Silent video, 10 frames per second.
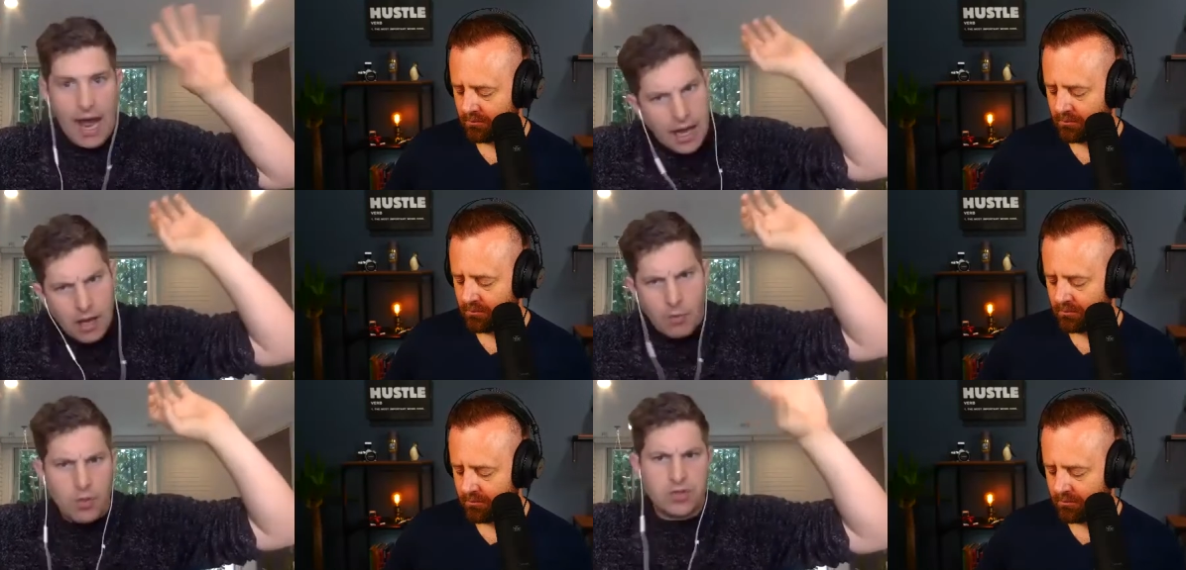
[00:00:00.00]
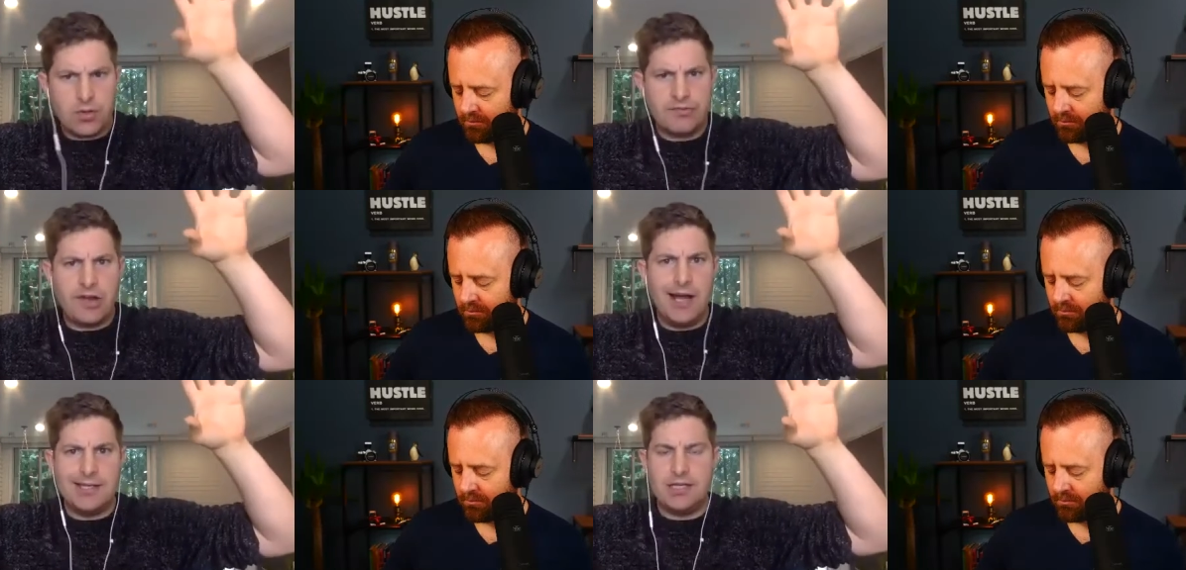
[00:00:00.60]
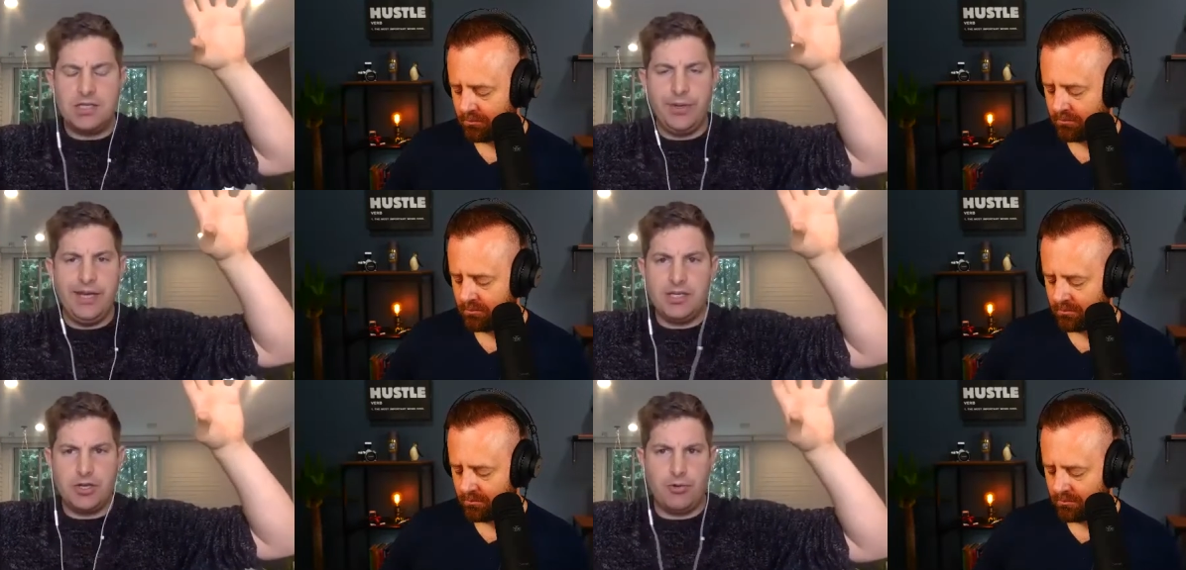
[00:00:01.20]
Speaker 1: How what sort of content do
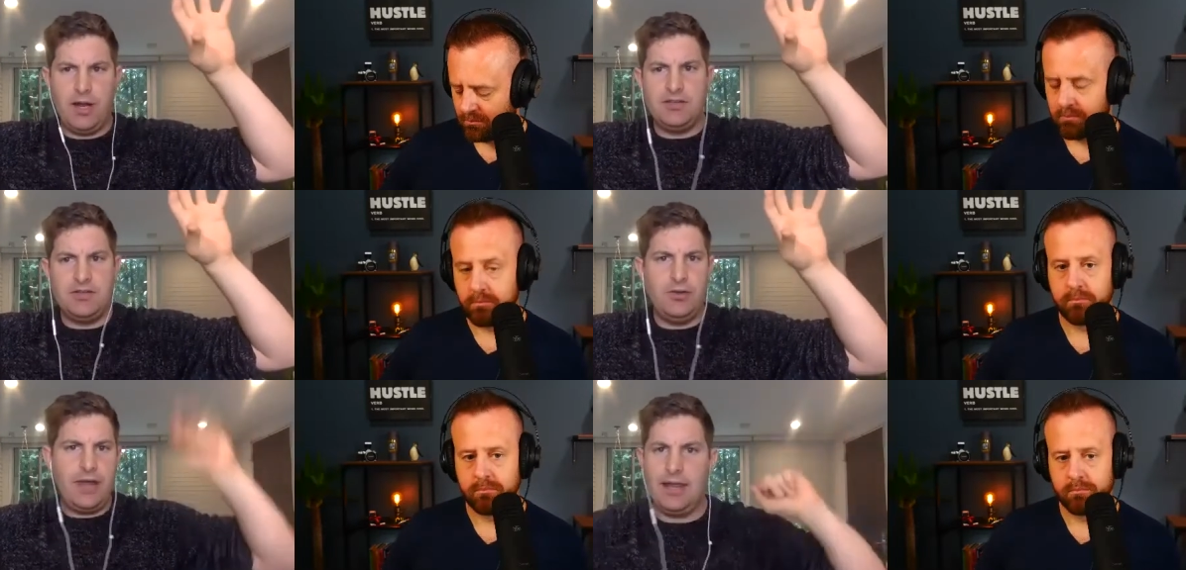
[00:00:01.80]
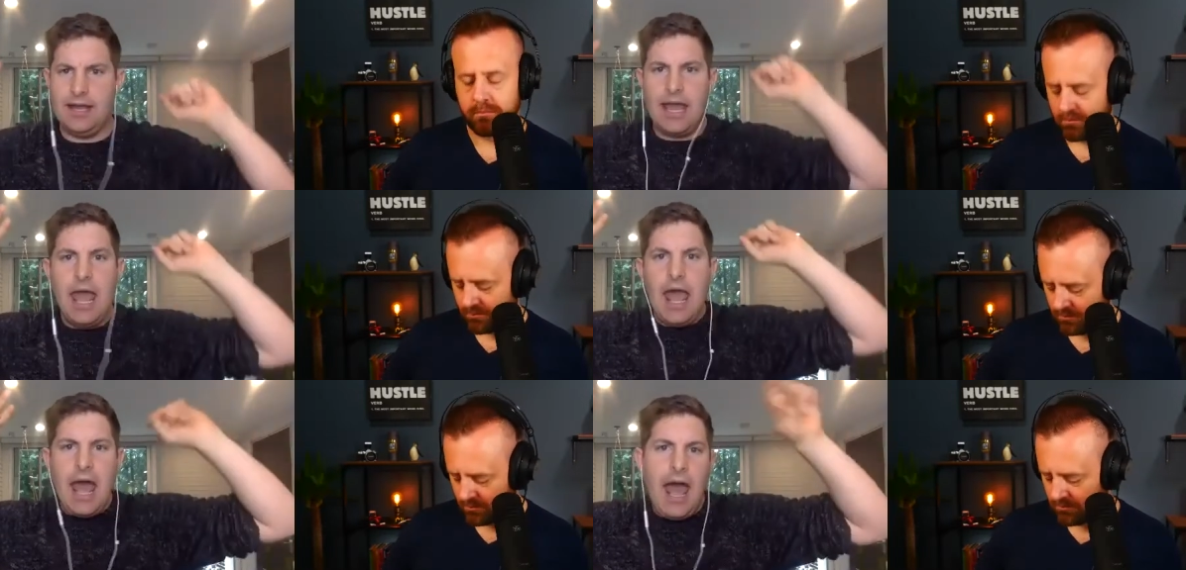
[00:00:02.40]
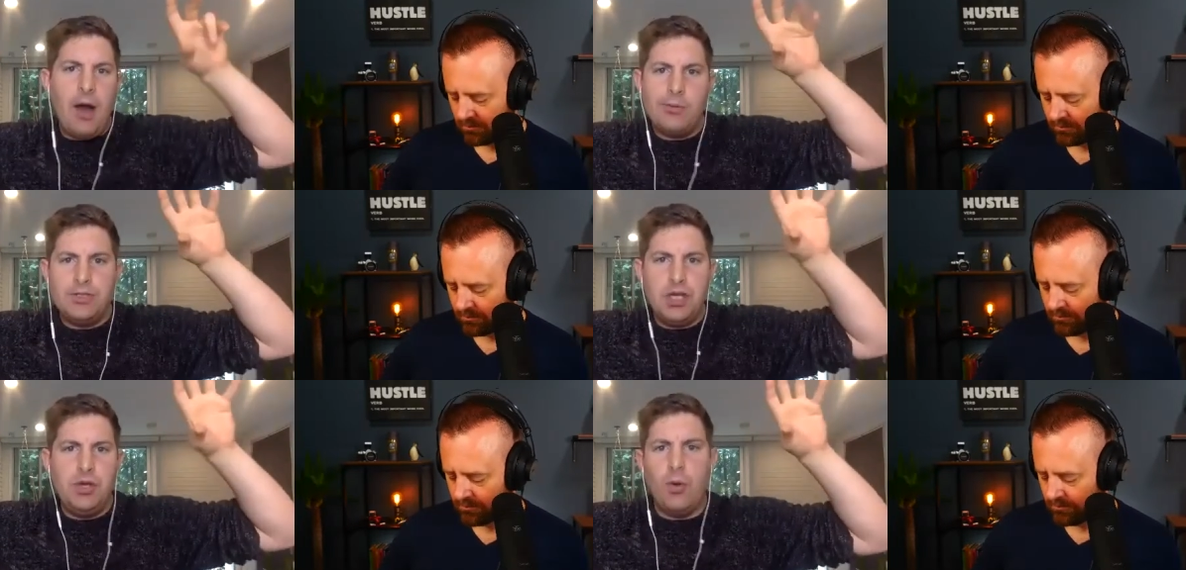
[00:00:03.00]
we need to create to do that? Like how
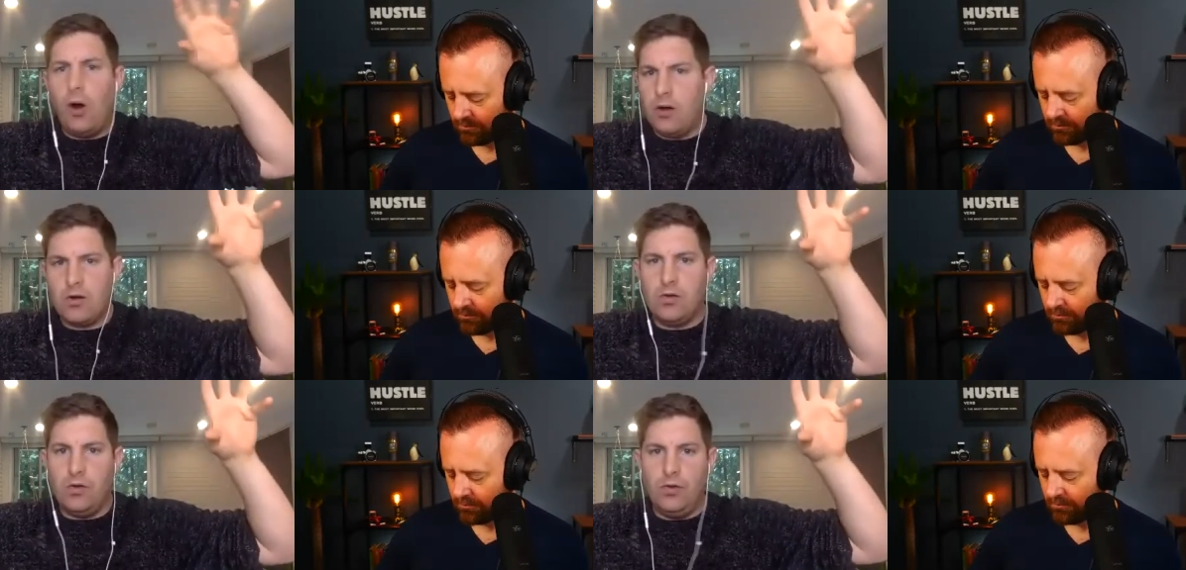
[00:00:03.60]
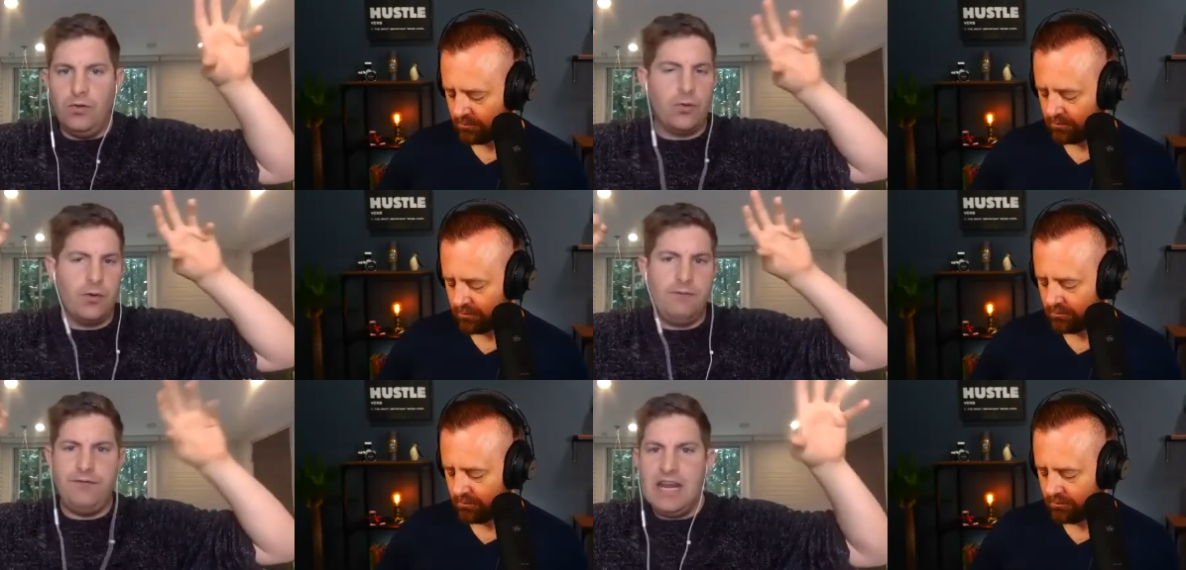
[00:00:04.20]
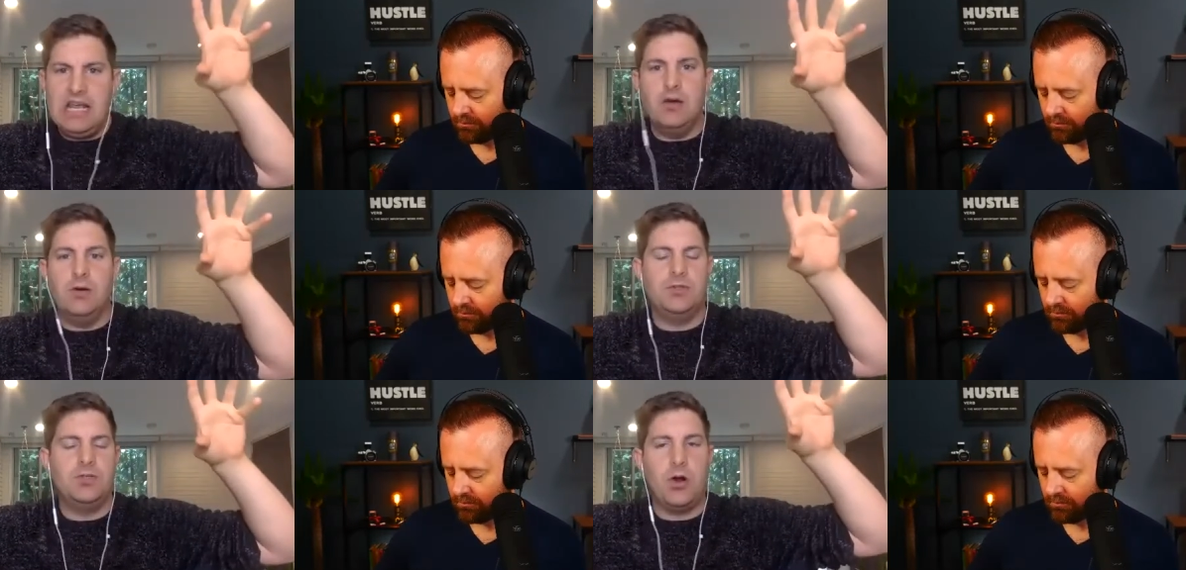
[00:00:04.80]
to articles or
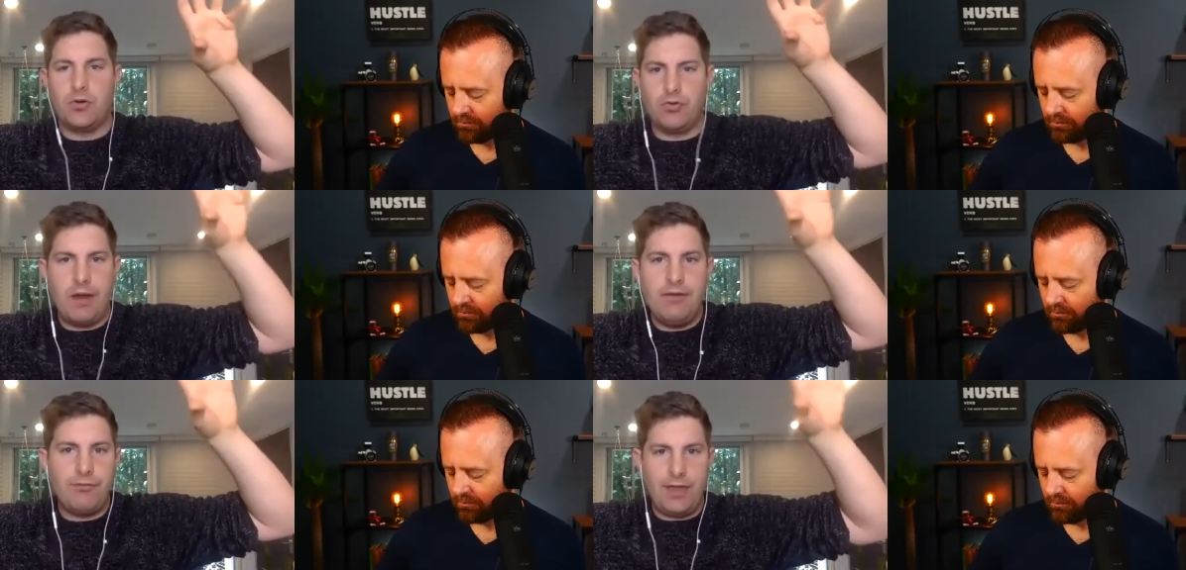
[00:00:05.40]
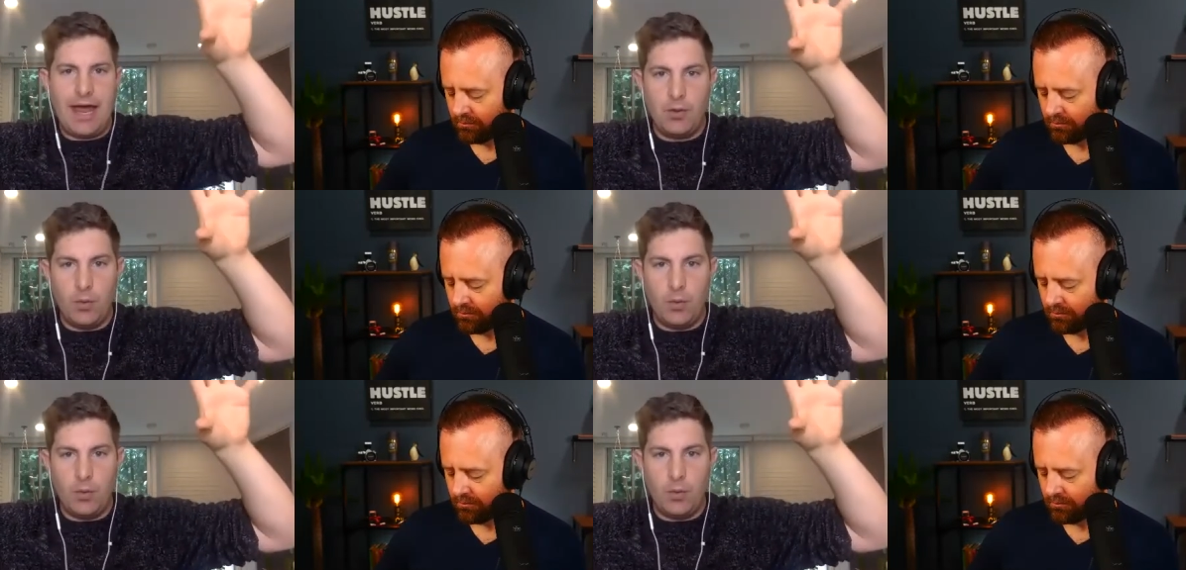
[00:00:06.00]
videos are great for